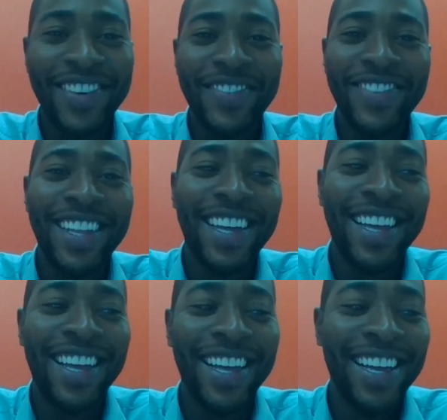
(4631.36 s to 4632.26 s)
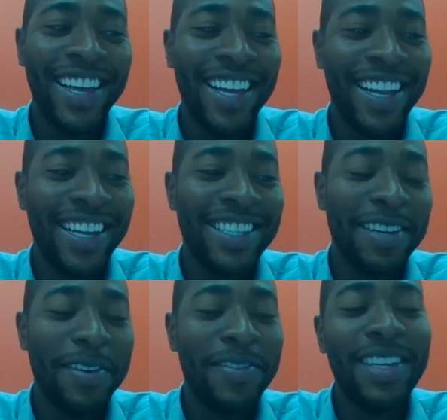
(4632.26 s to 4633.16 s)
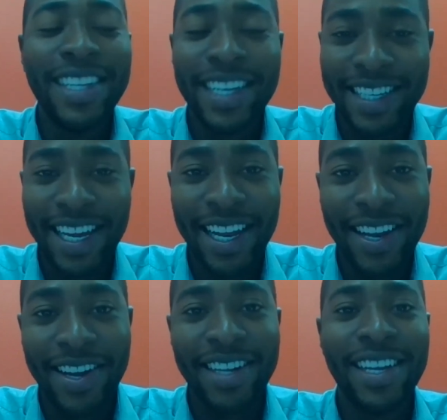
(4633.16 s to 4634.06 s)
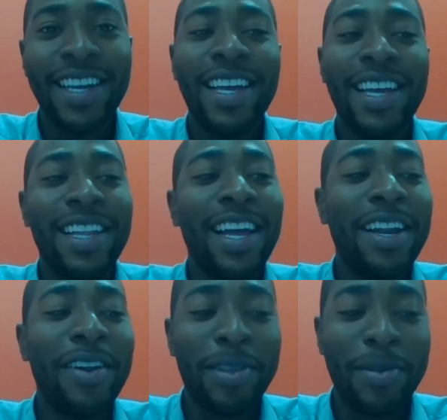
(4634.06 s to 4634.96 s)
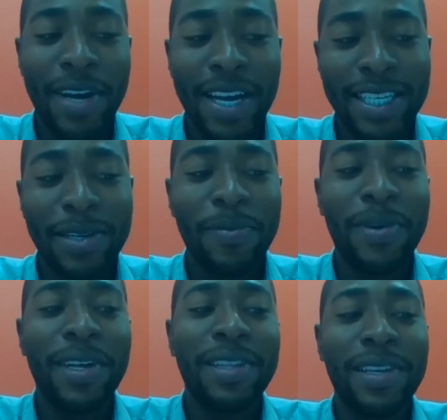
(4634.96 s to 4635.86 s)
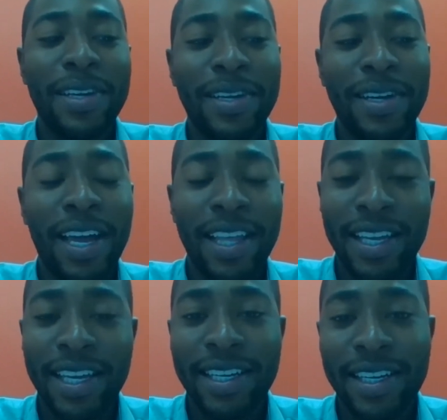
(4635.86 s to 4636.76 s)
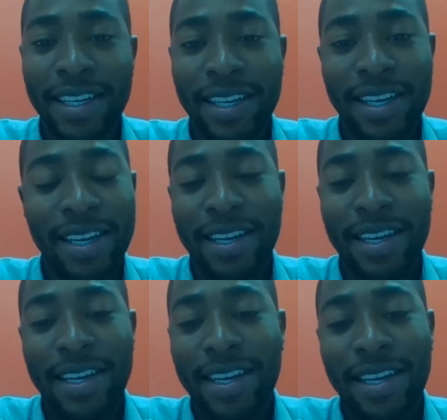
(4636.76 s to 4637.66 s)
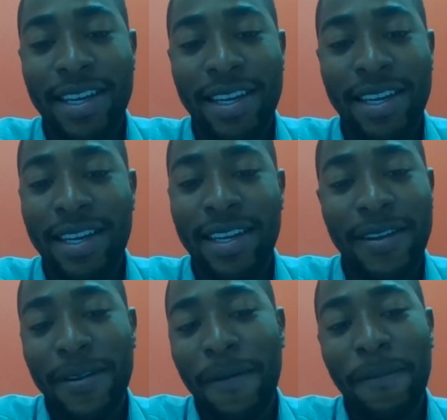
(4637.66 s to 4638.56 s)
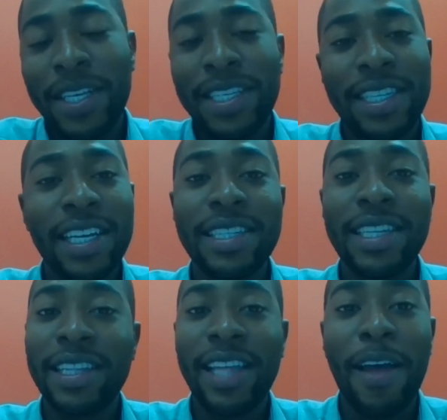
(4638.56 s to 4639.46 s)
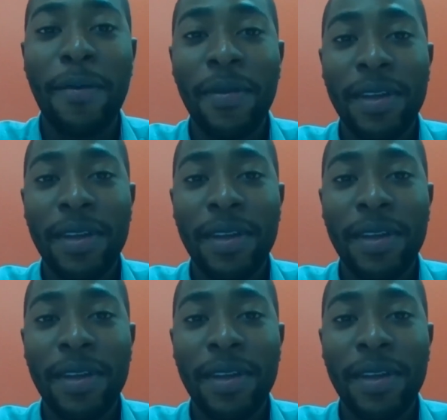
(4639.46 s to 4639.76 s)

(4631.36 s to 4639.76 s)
with the, let's say, with the things I learned. They are not much, but uh, I think uh, these things take time.